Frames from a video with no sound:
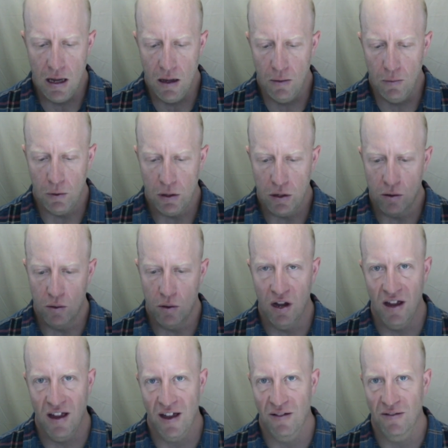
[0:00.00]
when you
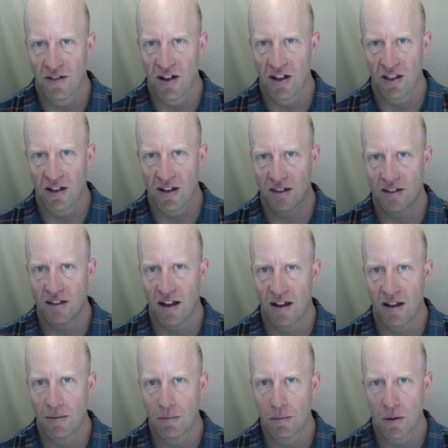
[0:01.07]
have a lot of
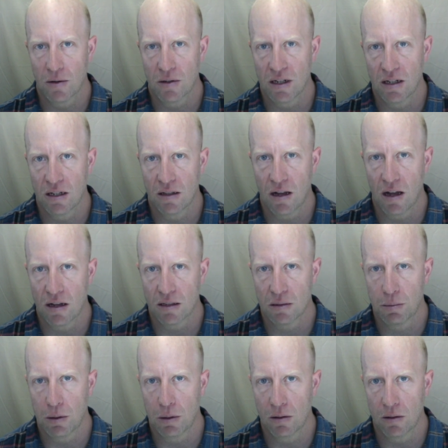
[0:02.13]
time, you're sitting in the
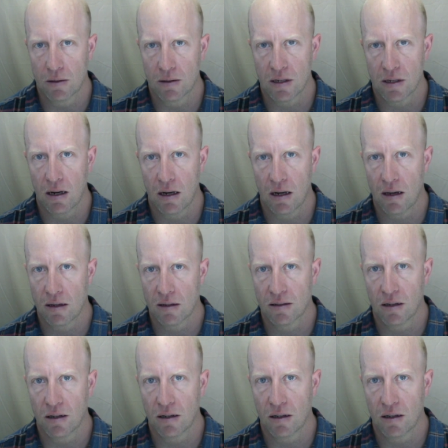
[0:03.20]
hospital and there's not a lot of
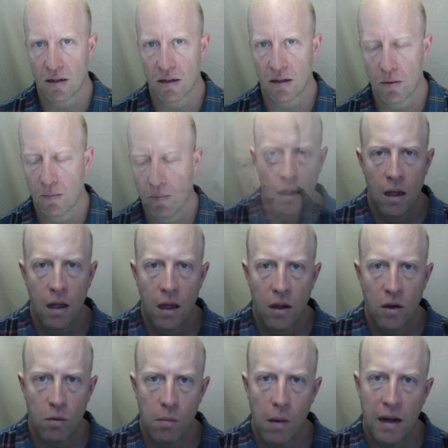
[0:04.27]
stuff to do,
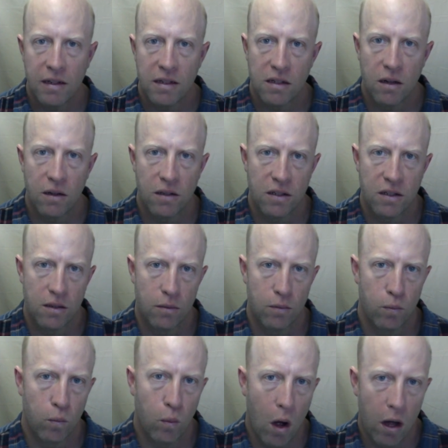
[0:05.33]
your mind starts to
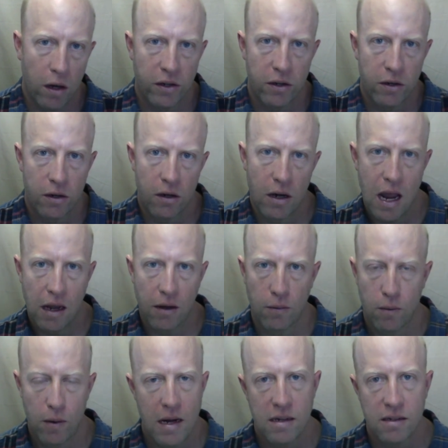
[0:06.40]
wander
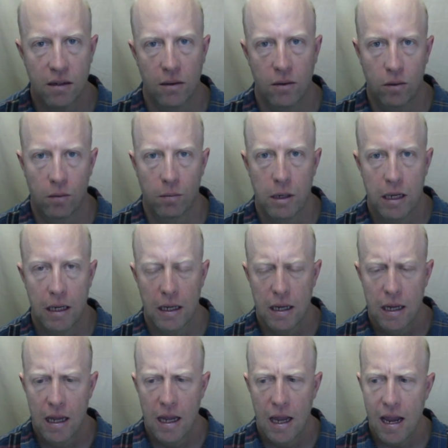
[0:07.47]
and race a little bit.
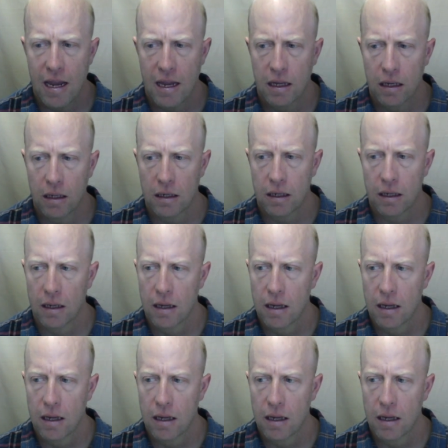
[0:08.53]
And